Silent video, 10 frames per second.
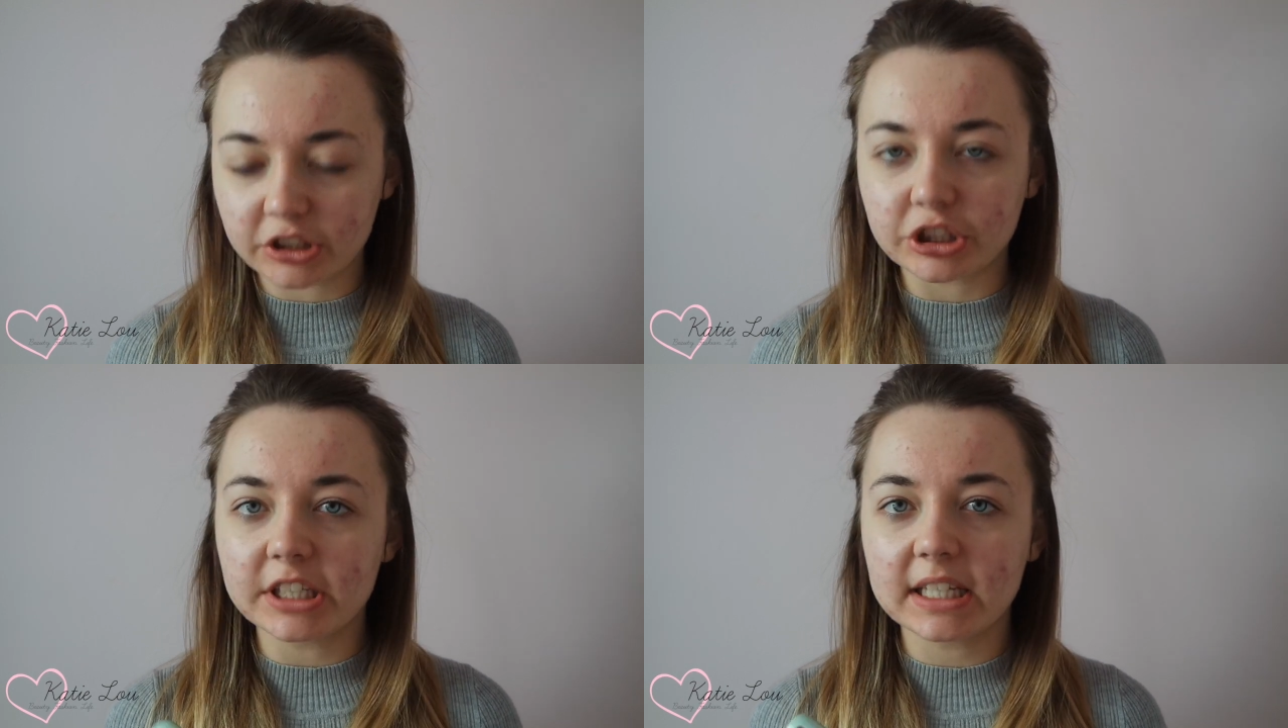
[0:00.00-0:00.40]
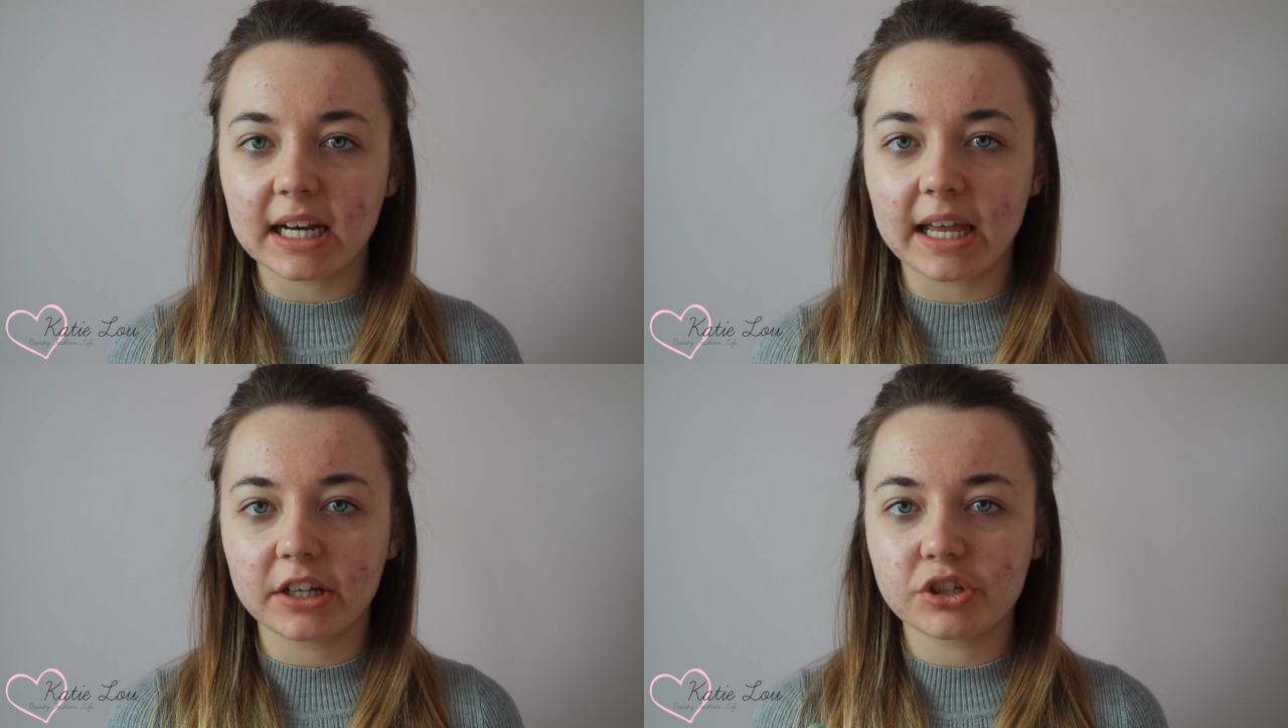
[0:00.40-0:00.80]
I tried the
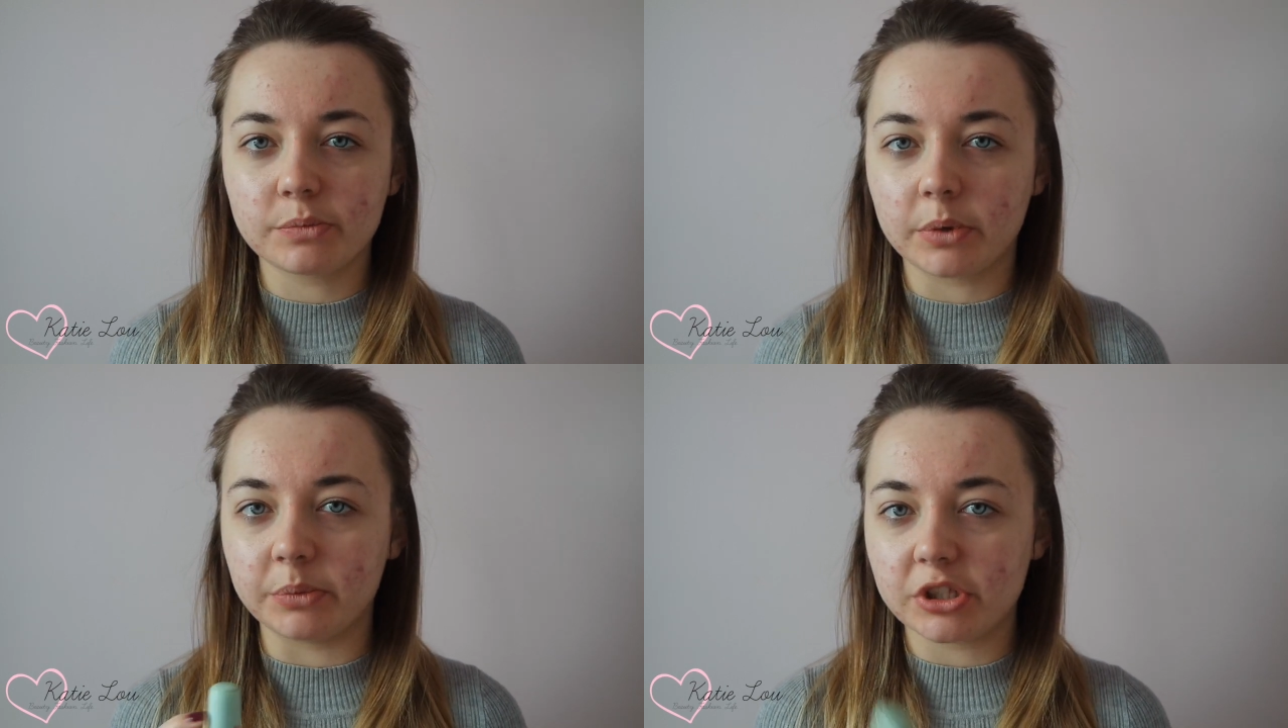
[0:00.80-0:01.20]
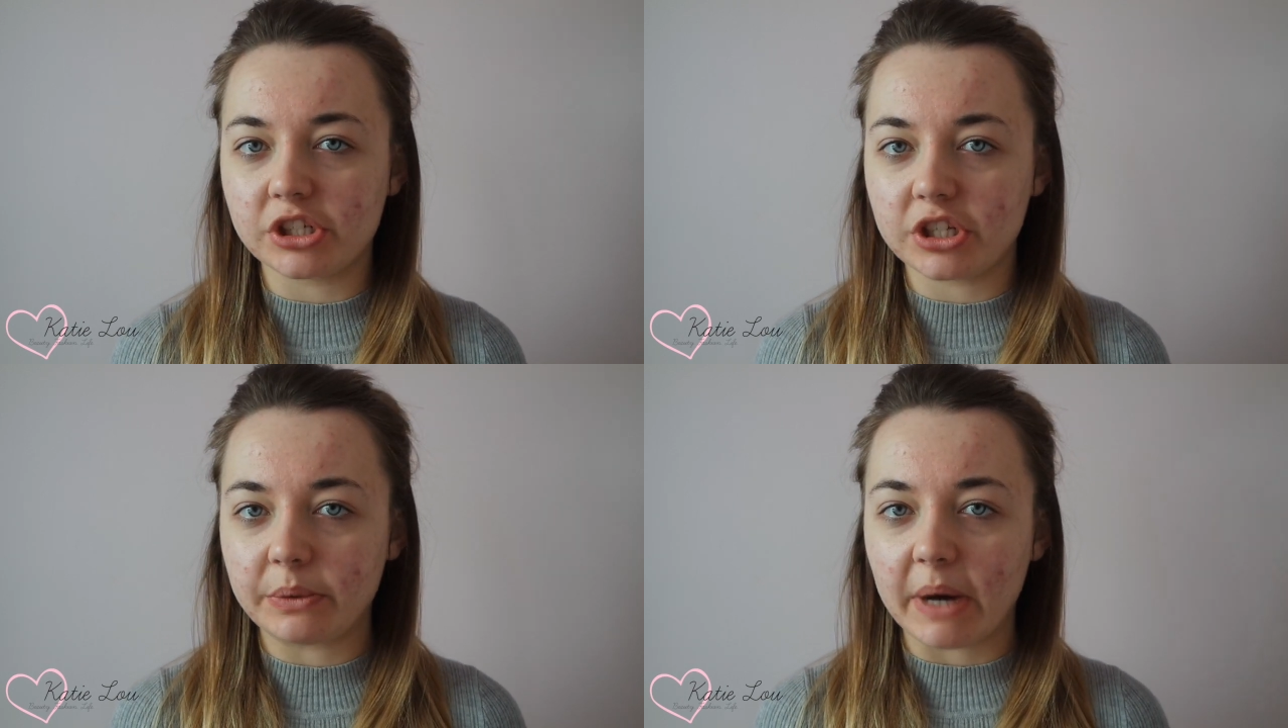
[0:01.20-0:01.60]
collection one, which
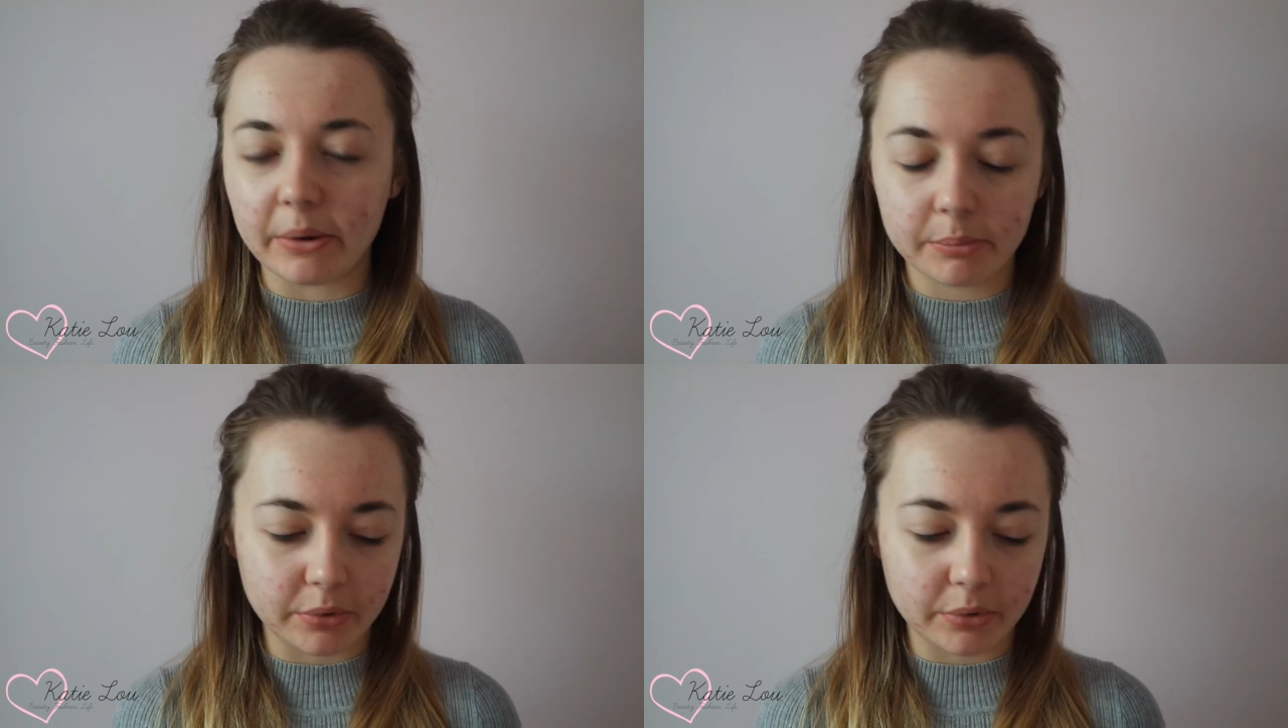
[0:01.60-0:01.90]
is new out,